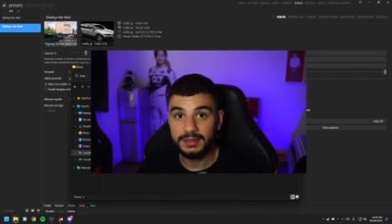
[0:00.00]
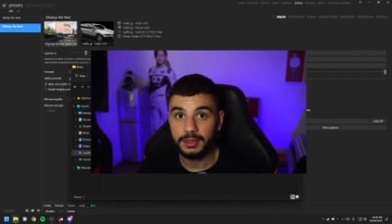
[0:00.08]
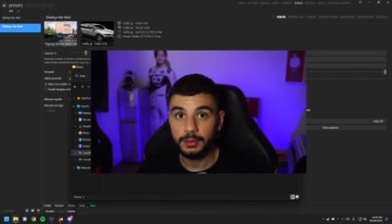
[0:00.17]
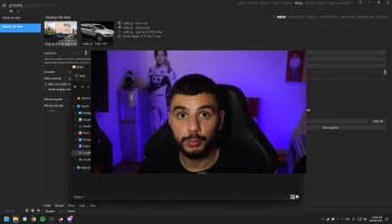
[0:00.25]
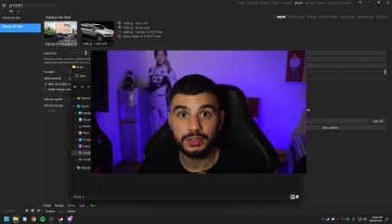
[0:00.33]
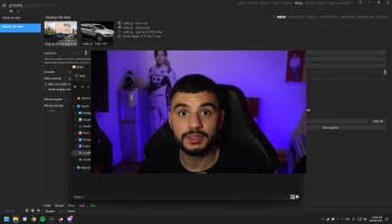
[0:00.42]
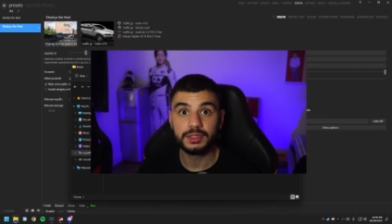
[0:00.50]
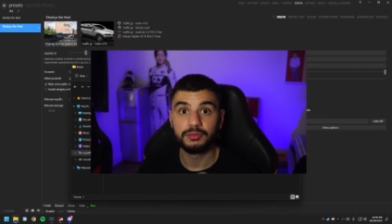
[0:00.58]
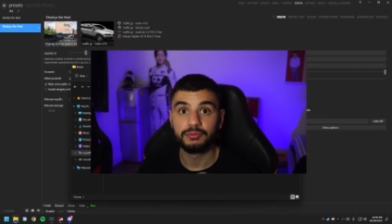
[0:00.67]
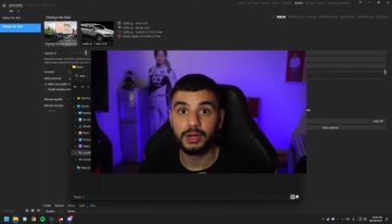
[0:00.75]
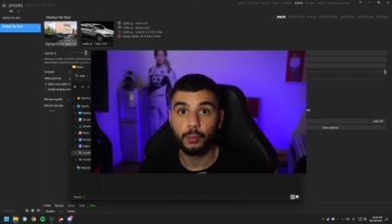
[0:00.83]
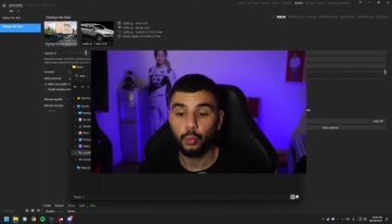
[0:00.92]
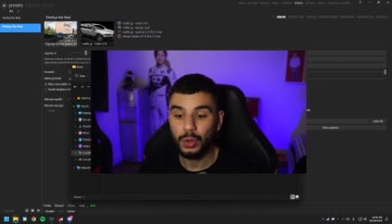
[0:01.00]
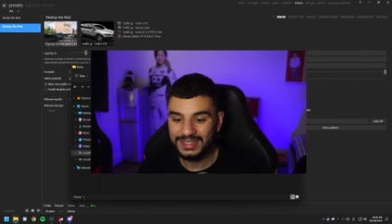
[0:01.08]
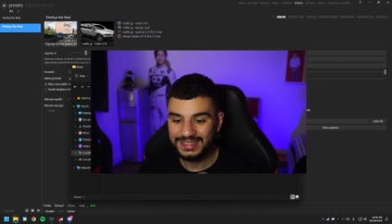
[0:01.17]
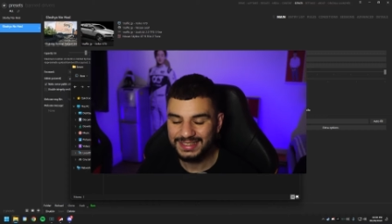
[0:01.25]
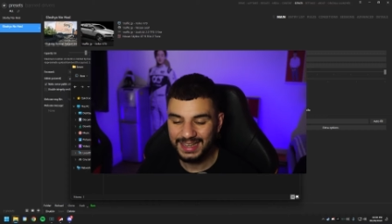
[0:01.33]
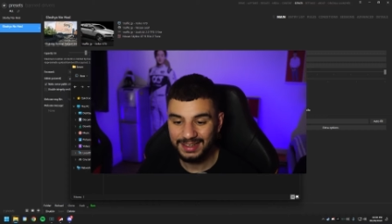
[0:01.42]
done, we're just gonna run
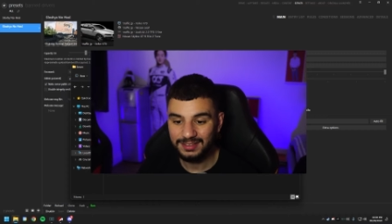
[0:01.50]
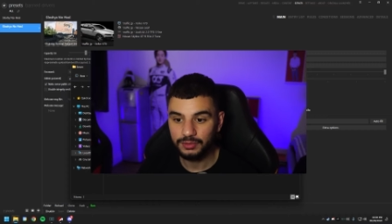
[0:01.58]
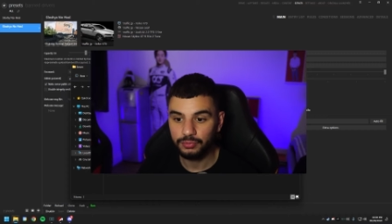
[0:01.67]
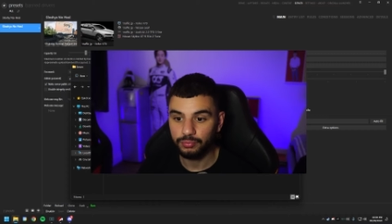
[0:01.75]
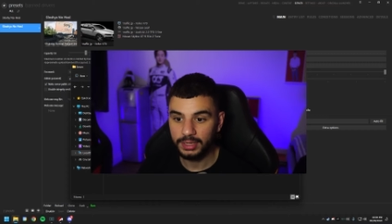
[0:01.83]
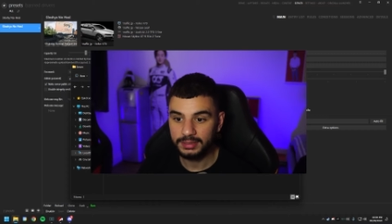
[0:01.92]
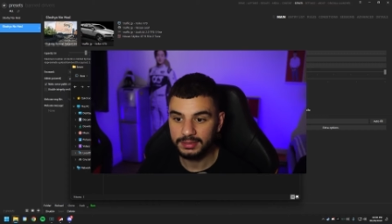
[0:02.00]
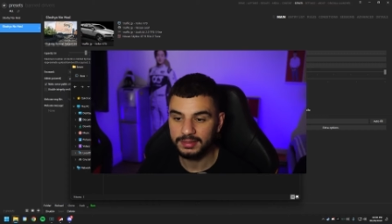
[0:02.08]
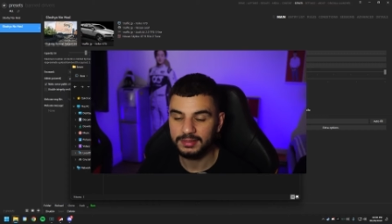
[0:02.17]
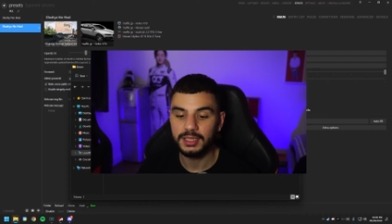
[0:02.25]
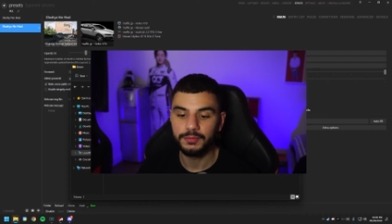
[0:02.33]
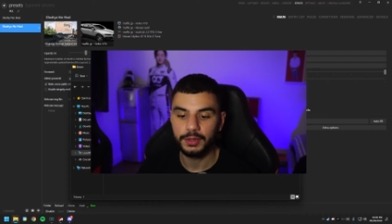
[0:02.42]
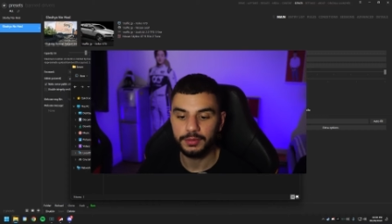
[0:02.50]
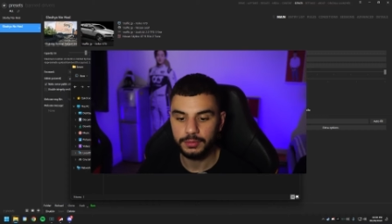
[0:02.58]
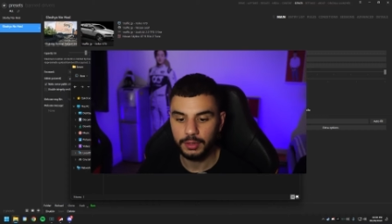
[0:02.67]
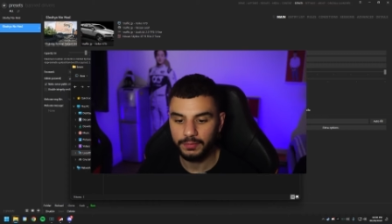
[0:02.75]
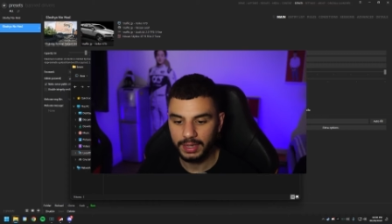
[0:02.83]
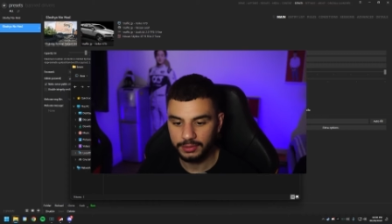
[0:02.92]
one test run to see if our
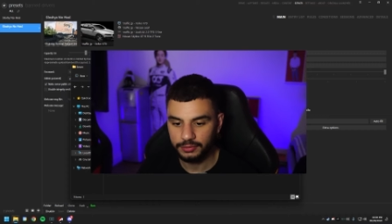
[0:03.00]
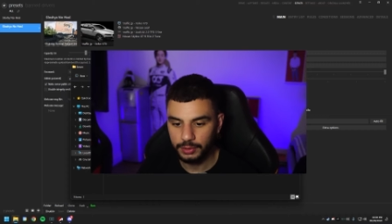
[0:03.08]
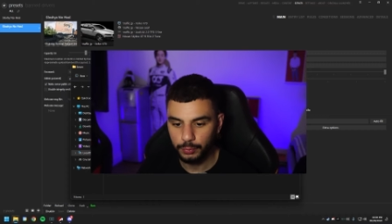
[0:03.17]
server actually